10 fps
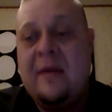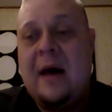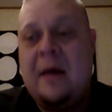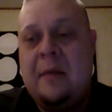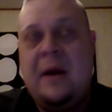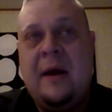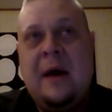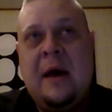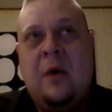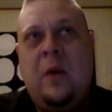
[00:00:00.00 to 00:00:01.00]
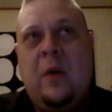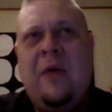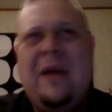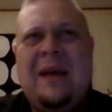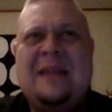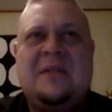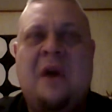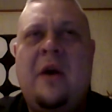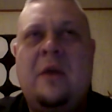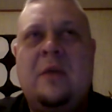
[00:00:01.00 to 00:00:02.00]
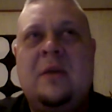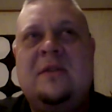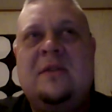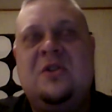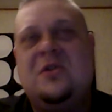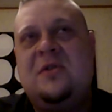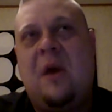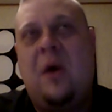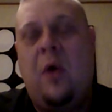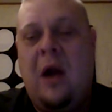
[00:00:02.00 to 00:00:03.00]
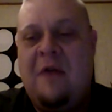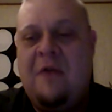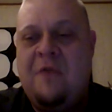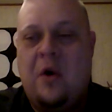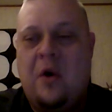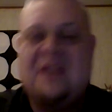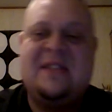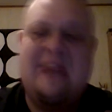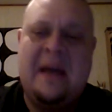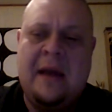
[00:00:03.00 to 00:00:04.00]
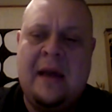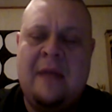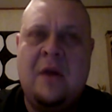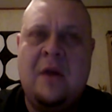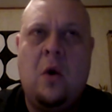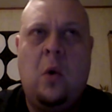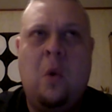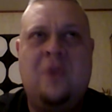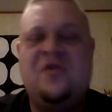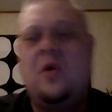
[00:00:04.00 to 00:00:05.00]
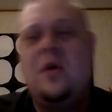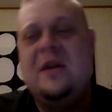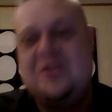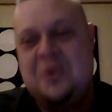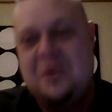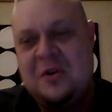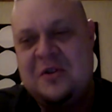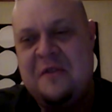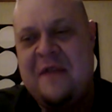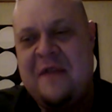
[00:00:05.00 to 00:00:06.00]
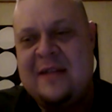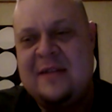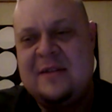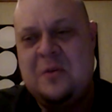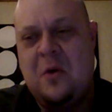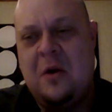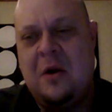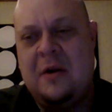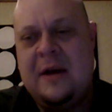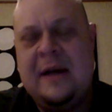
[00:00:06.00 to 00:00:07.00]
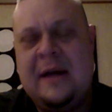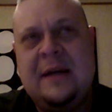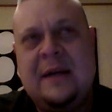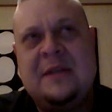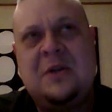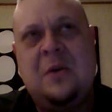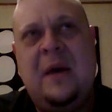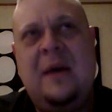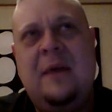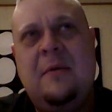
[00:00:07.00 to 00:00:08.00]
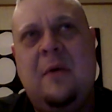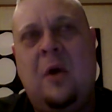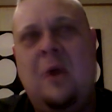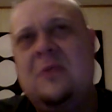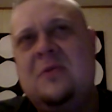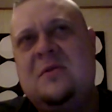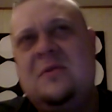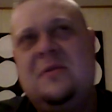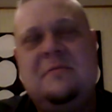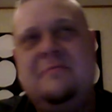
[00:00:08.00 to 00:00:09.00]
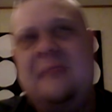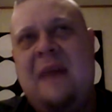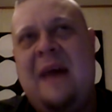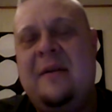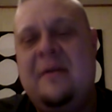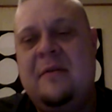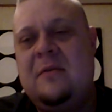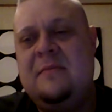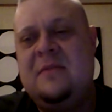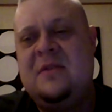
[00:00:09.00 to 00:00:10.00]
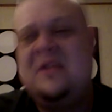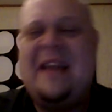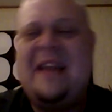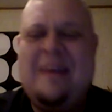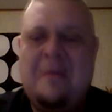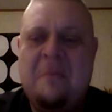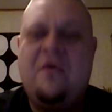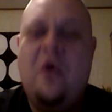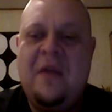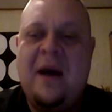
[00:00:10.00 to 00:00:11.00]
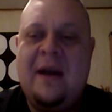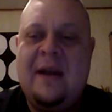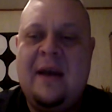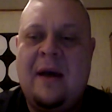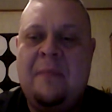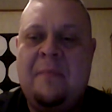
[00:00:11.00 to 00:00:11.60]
that but we really started with just our love for a setting and the old sword and sorcery fantasy world so we almost had the setting before the idea